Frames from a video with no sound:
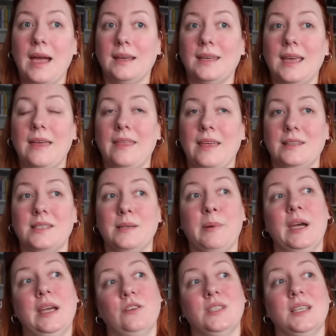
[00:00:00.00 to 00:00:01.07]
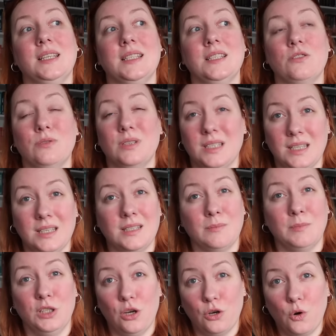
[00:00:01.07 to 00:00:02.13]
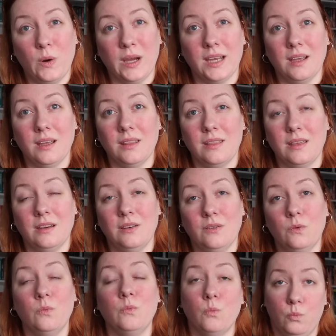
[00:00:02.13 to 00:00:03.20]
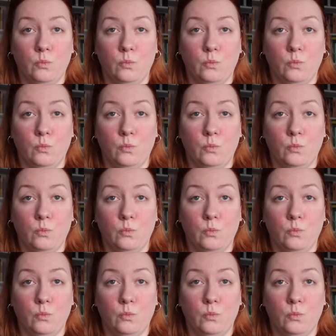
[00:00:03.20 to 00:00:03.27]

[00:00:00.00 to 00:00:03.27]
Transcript: and get the antibiotics into his system a lot quicker than